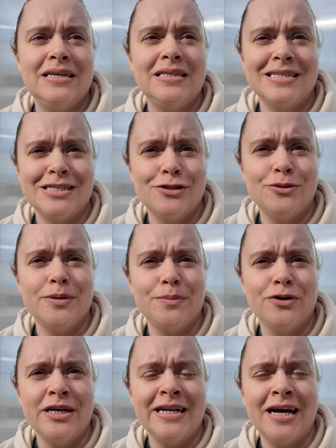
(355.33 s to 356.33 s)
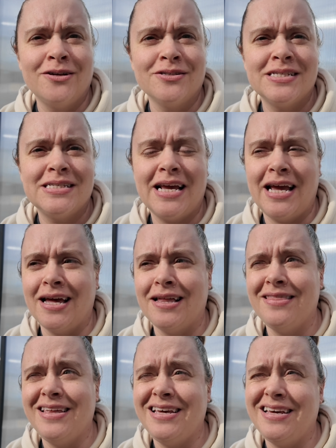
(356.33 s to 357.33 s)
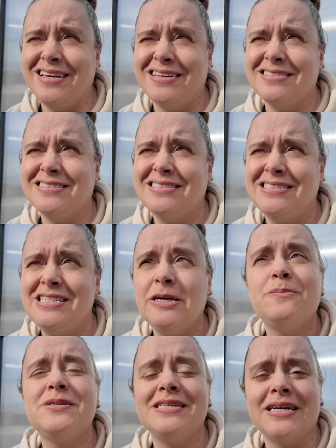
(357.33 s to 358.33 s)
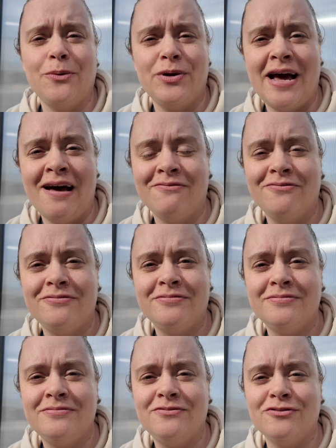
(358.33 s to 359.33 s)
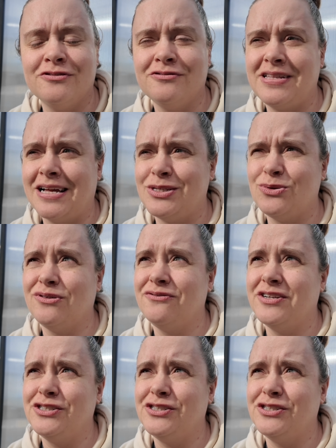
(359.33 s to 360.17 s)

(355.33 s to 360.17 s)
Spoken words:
this aluminum greenhouse and the tips that I would have for that sort of